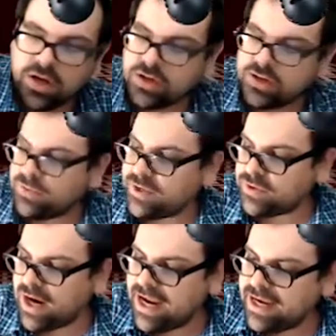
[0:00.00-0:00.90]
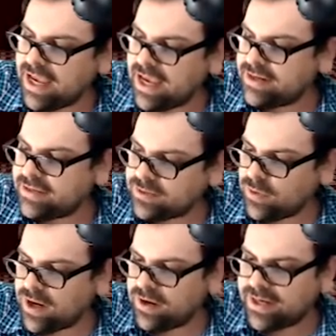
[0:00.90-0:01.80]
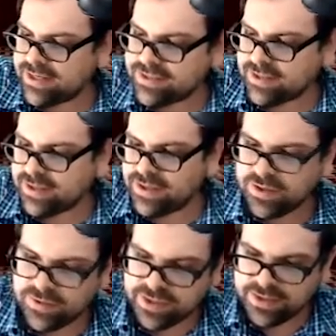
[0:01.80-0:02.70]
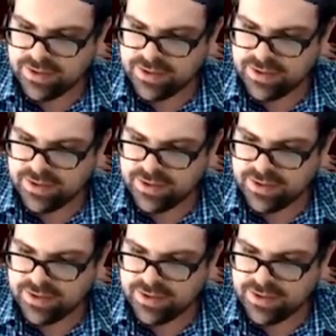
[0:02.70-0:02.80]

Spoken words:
So we try again. Squaring isn't going to do it.